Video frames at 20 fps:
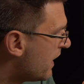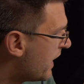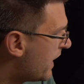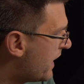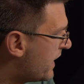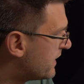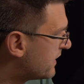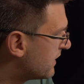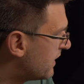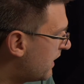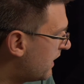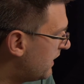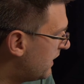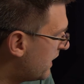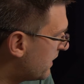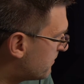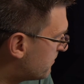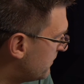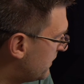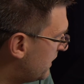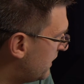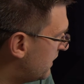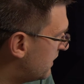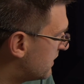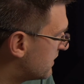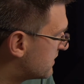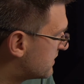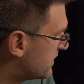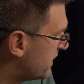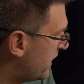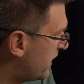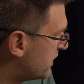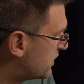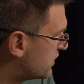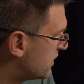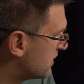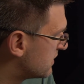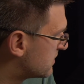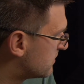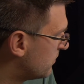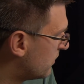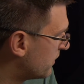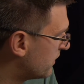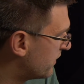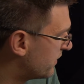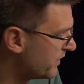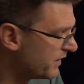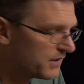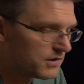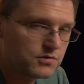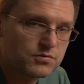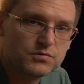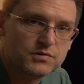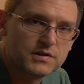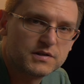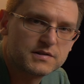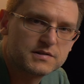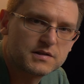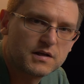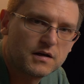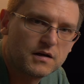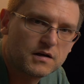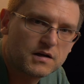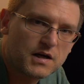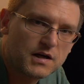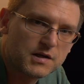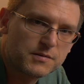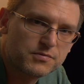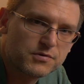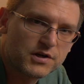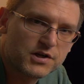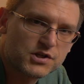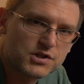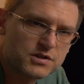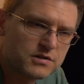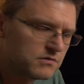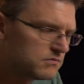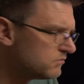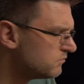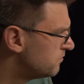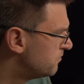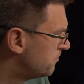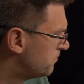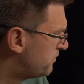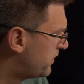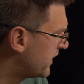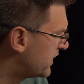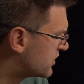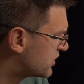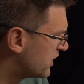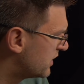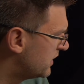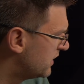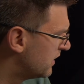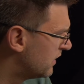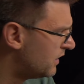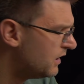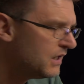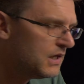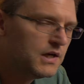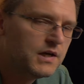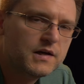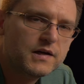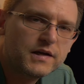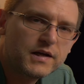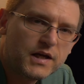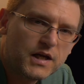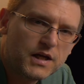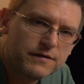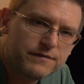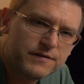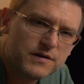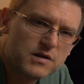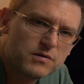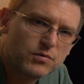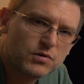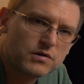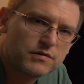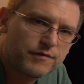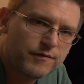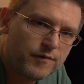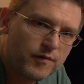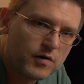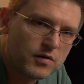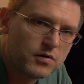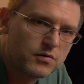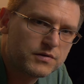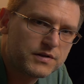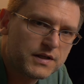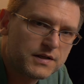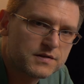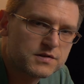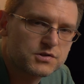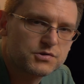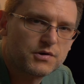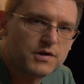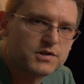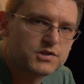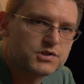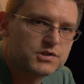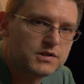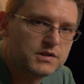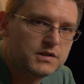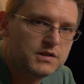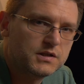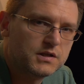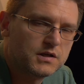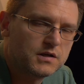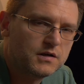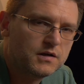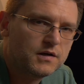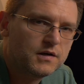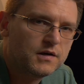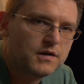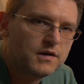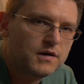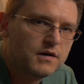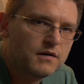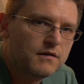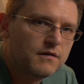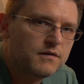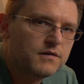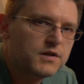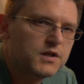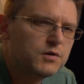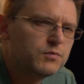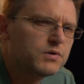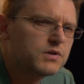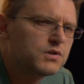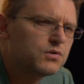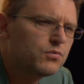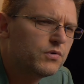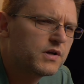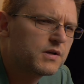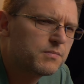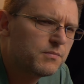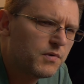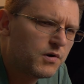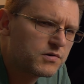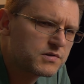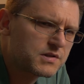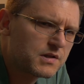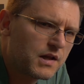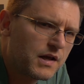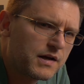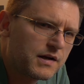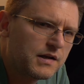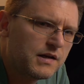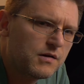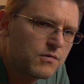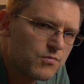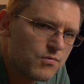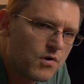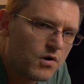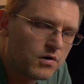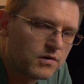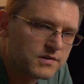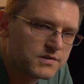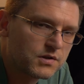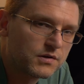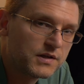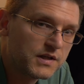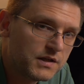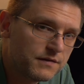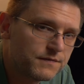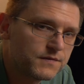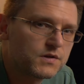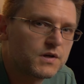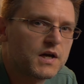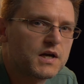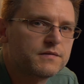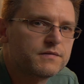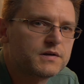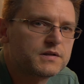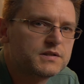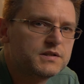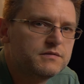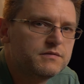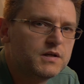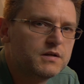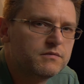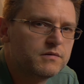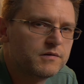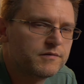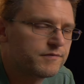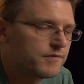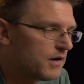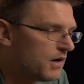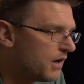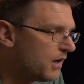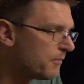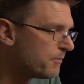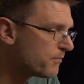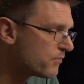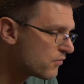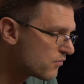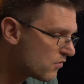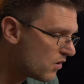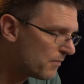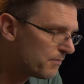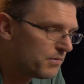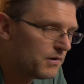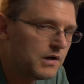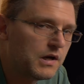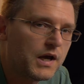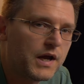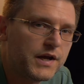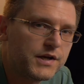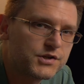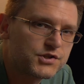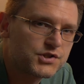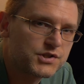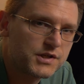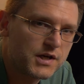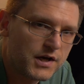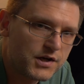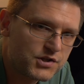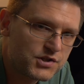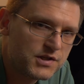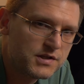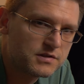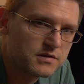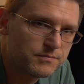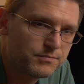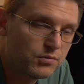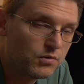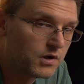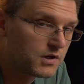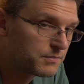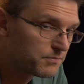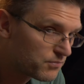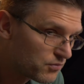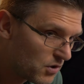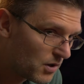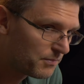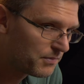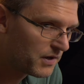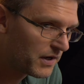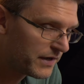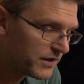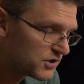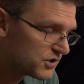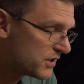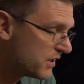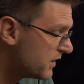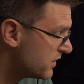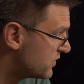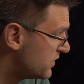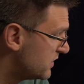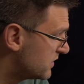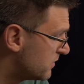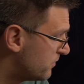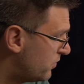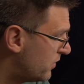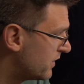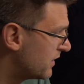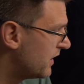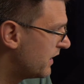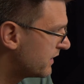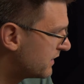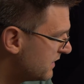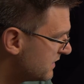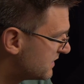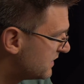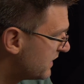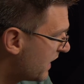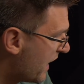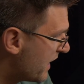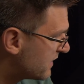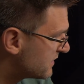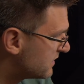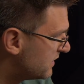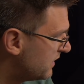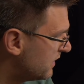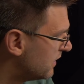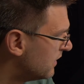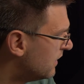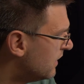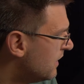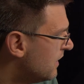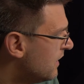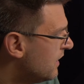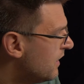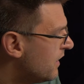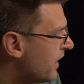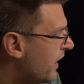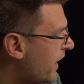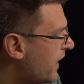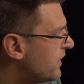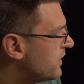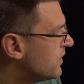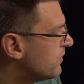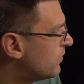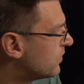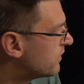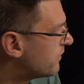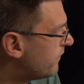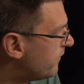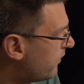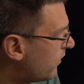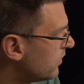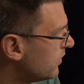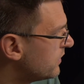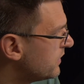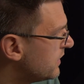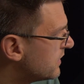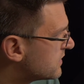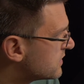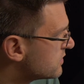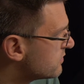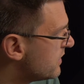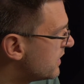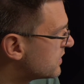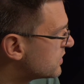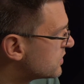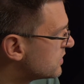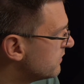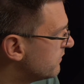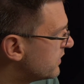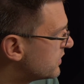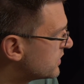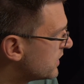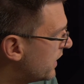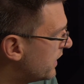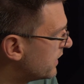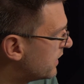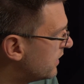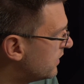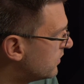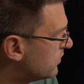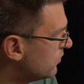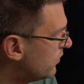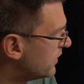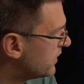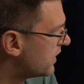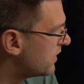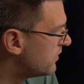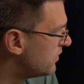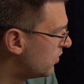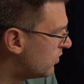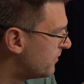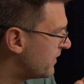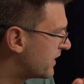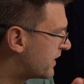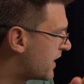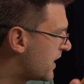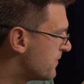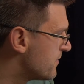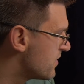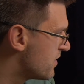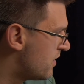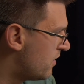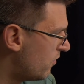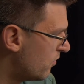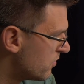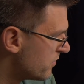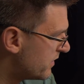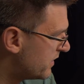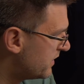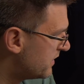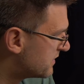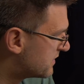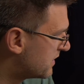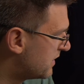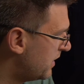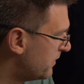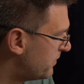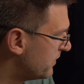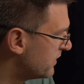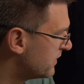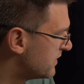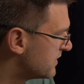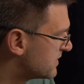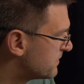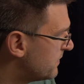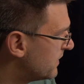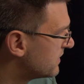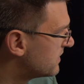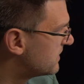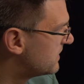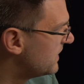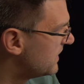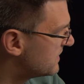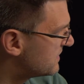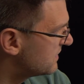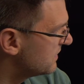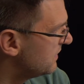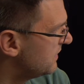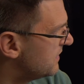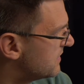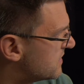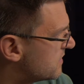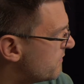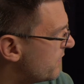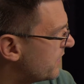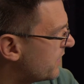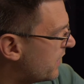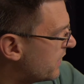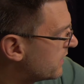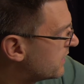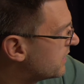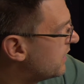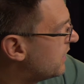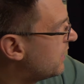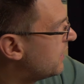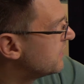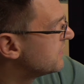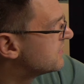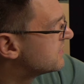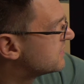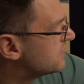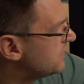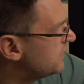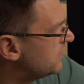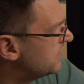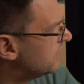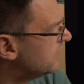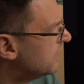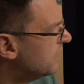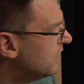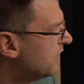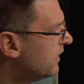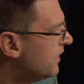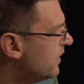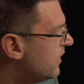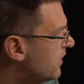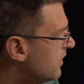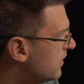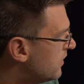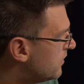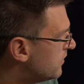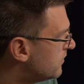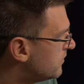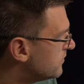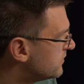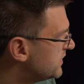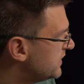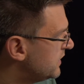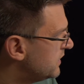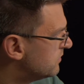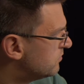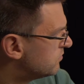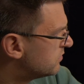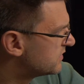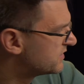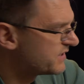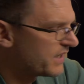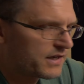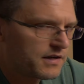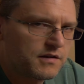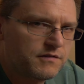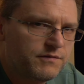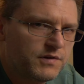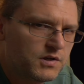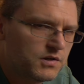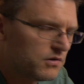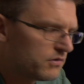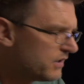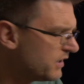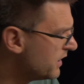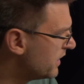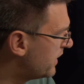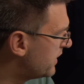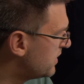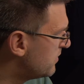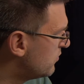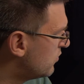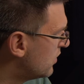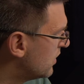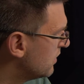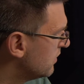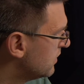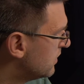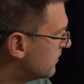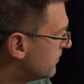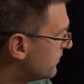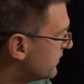And let me say just one thing to this calibration picture here. If you would follow the instruction here, you would do it most likely wrong. So even you have a TV with a proper HGiG support like the CX here, and you would follow the instruction, which I can do, and I know my camera already is clipping this, but this is when I can't see the second window here anymore.